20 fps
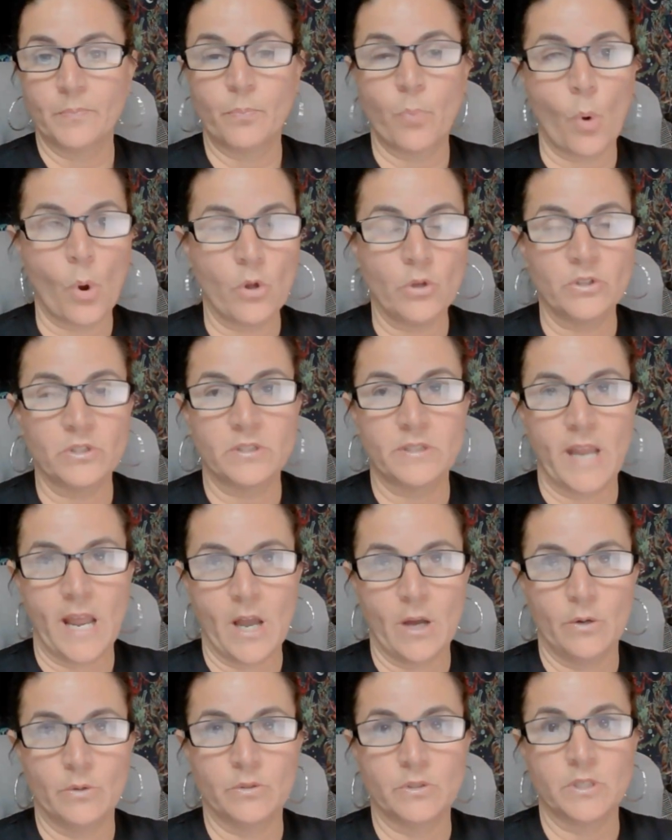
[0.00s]
boils
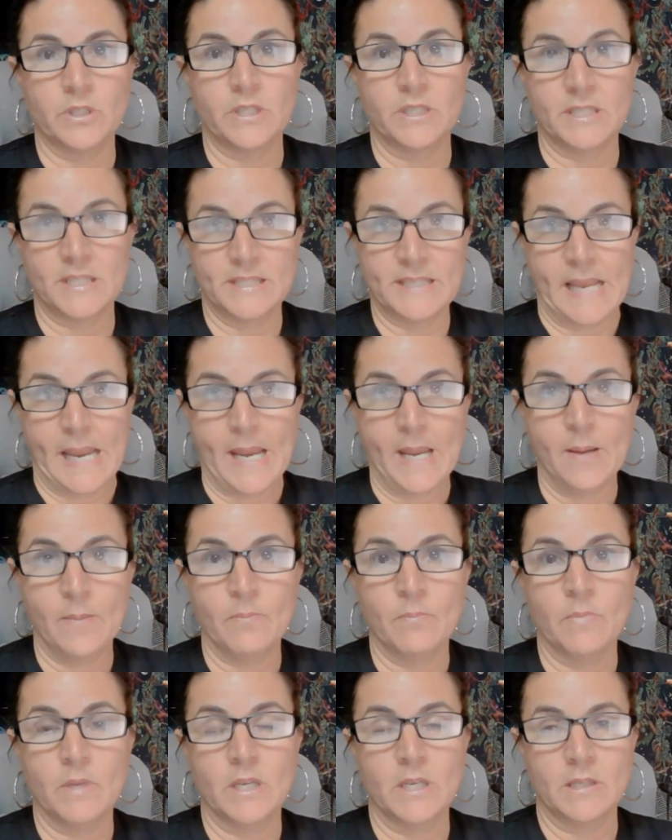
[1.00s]
down to the
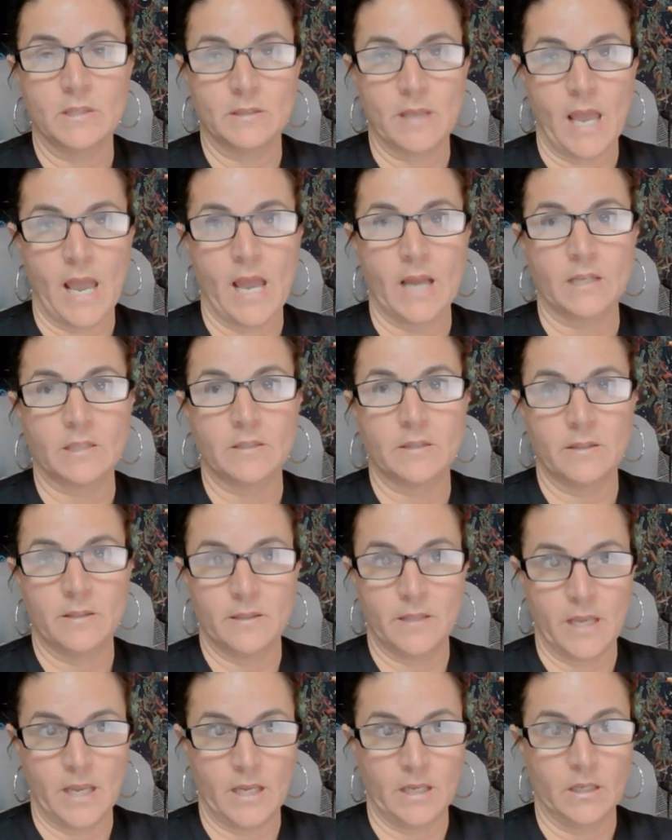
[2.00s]
same exact
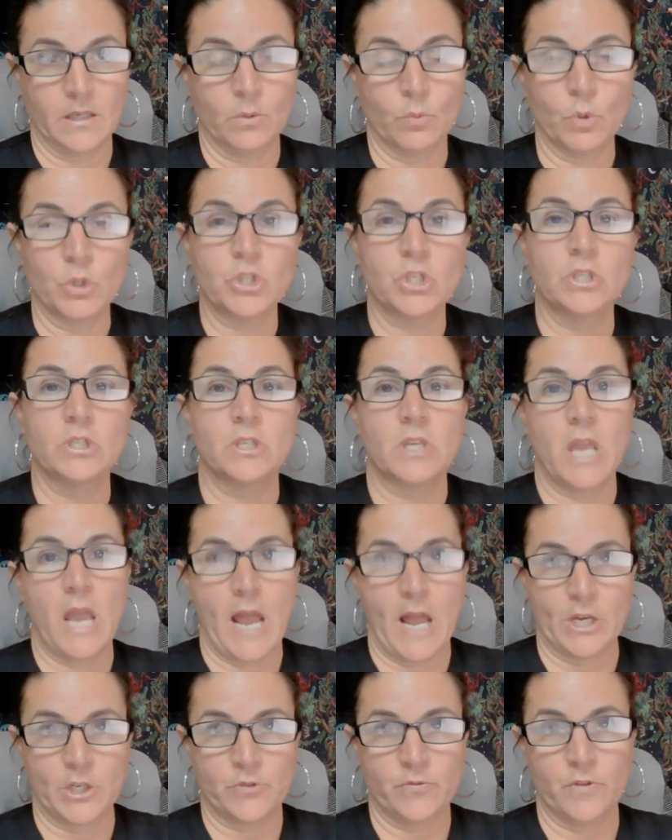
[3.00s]
thing, which is
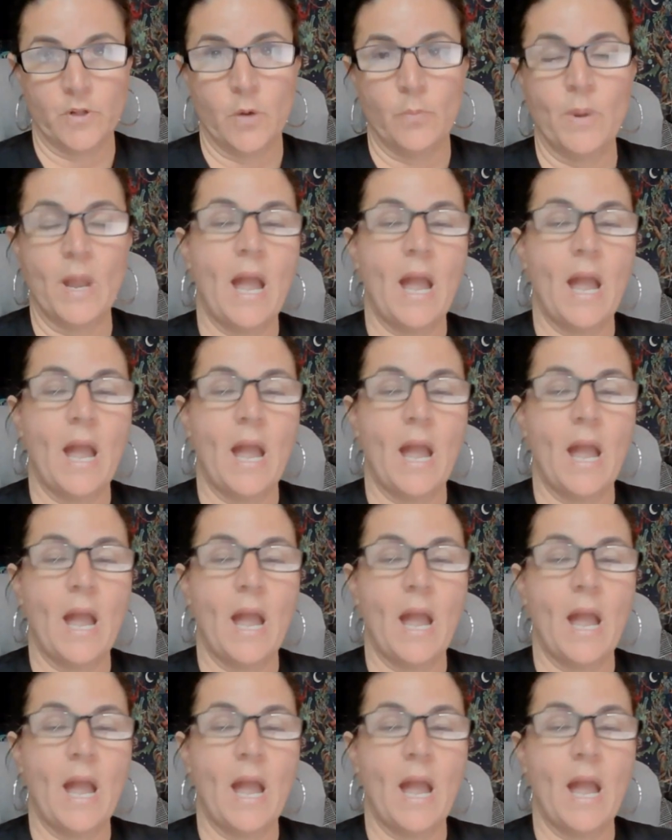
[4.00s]
cash flow.